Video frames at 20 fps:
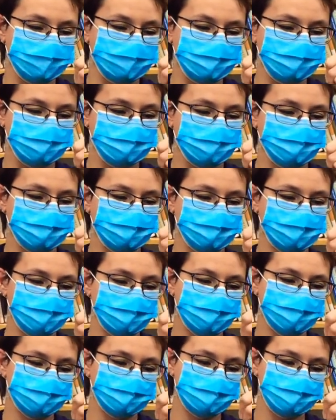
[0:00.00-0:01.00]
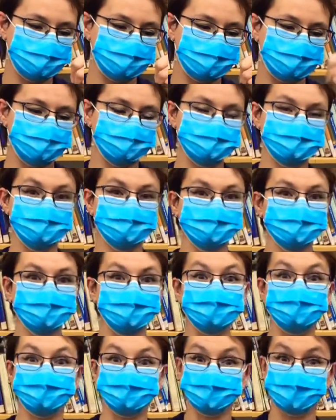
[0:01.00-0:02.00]
You can even use a little
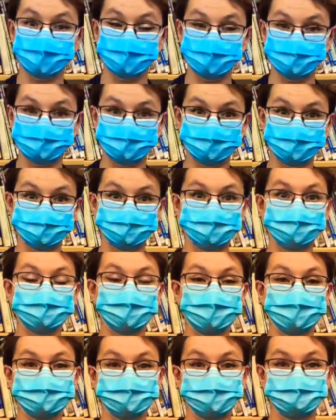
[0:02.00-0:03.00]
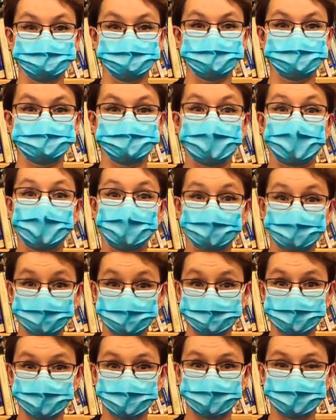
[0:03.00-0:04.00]
knife if you want to scour
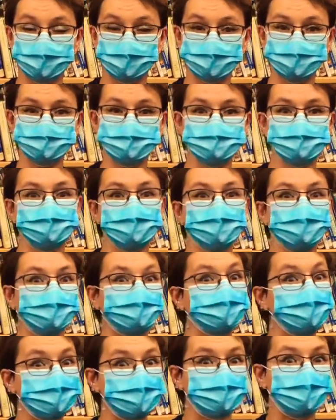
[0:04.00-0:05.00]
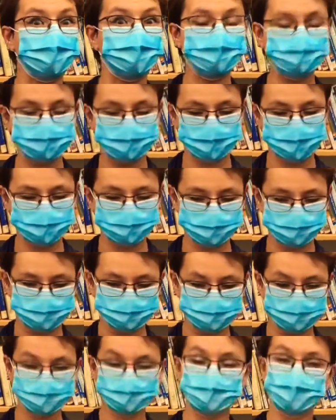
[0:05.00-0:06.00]
that edge, so that when you open up the
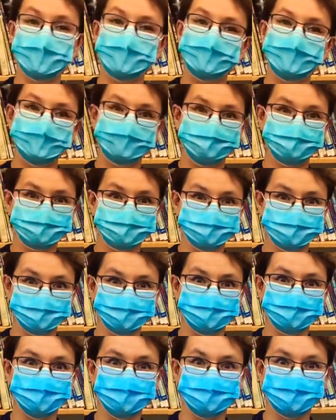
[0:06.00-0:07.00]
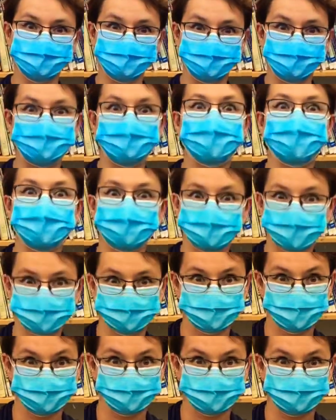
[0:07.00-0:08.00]
book, there's a little mark
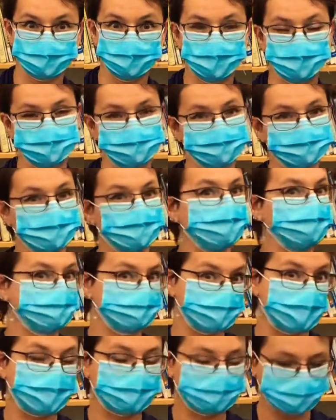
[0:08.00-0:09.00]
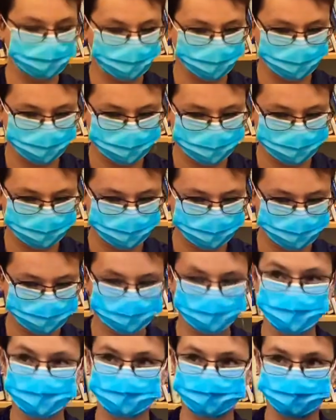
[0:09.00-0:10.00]
there and you know exactly where you need to
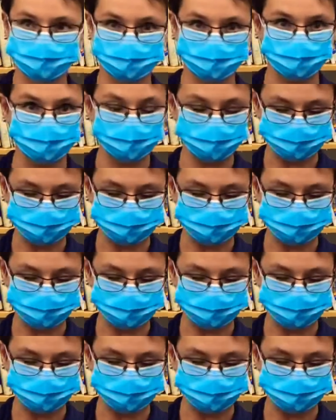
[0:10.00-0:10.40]
make your fold.